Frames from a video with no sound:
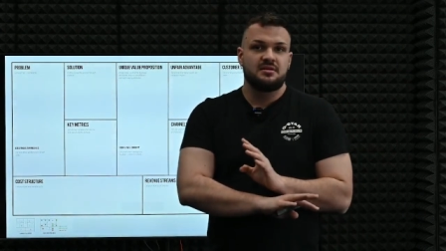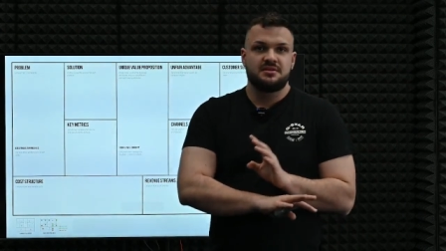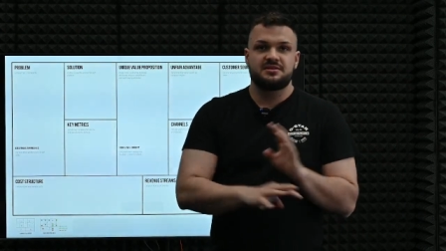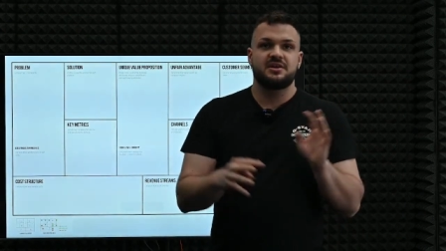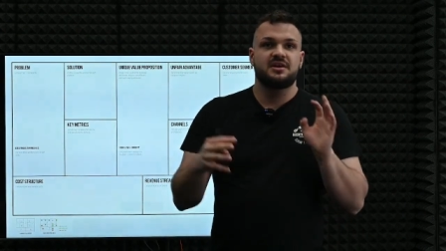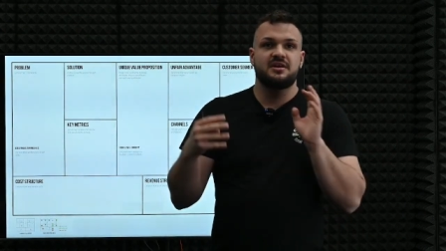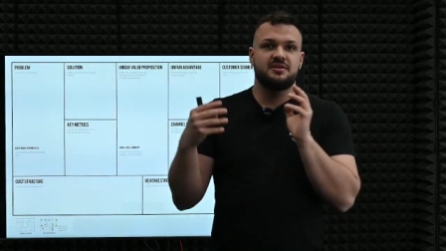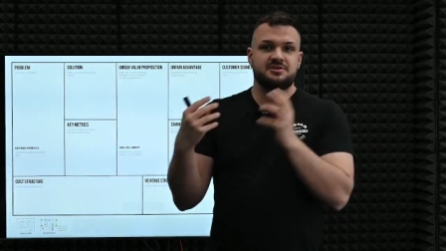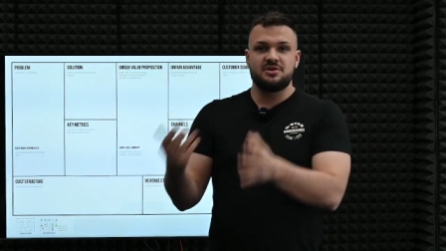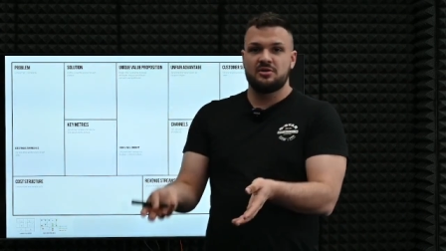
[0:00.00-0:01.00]

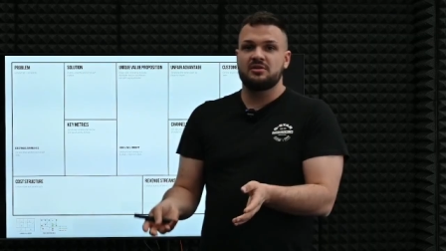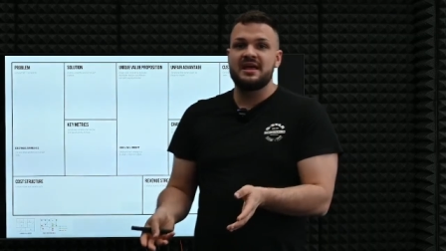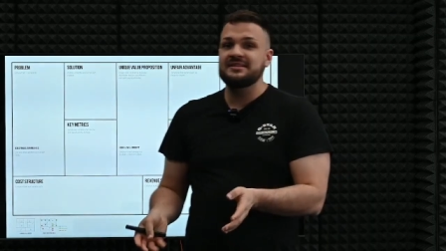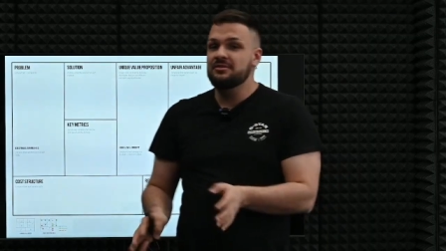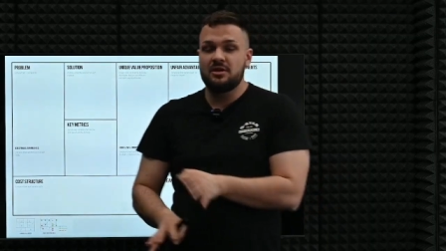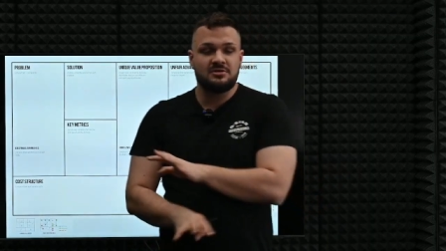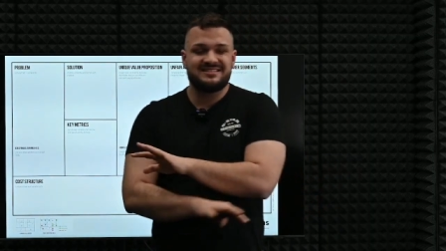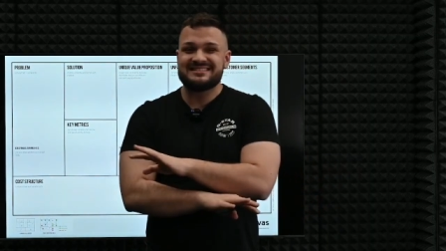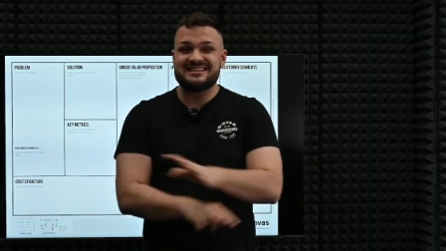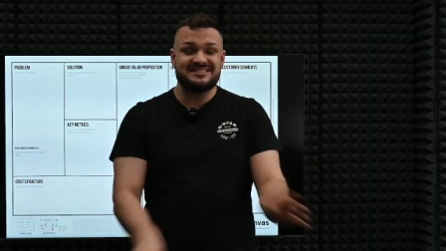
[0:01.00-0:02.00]
Your
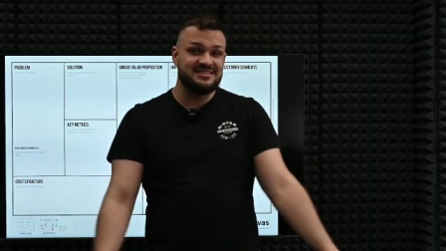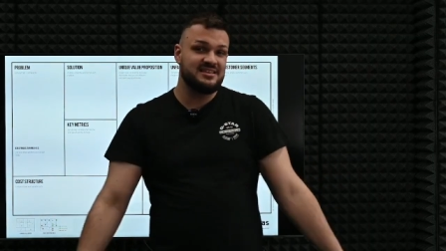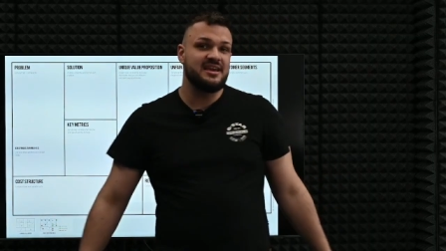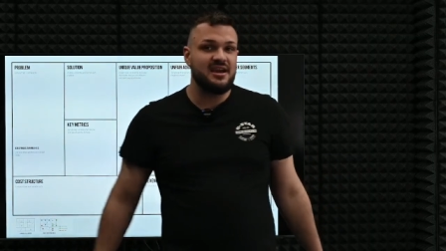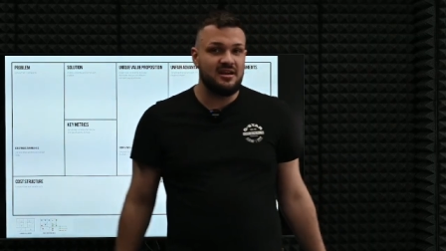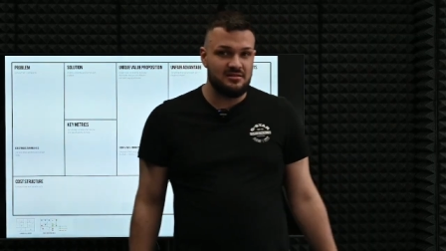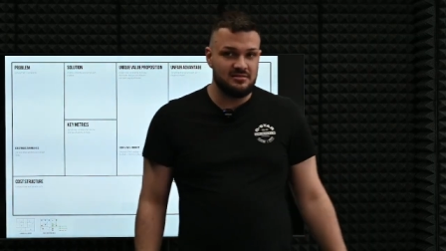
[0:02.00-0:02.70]
landlord doesn't care